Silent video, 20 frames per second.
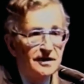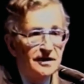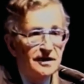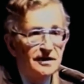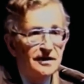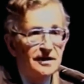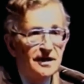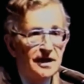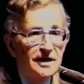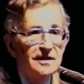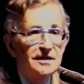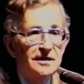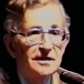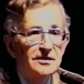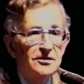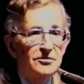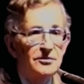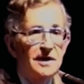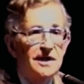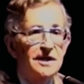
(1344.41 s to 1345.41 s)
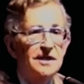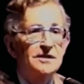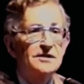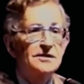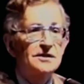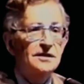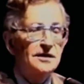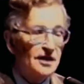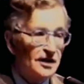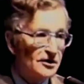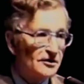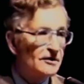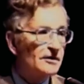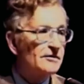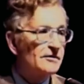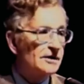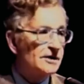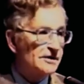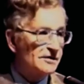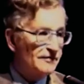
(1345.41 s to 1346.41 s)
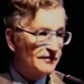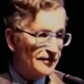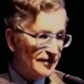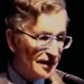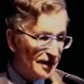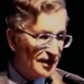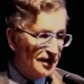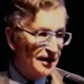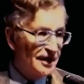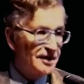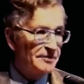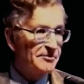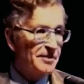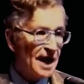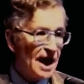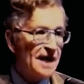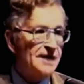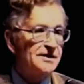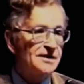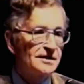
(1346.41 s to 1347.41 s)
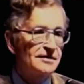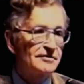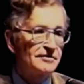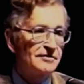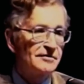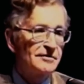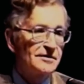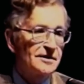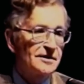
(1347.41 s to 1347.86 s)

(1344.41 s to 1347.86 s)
In the 1920s, the country was very passive.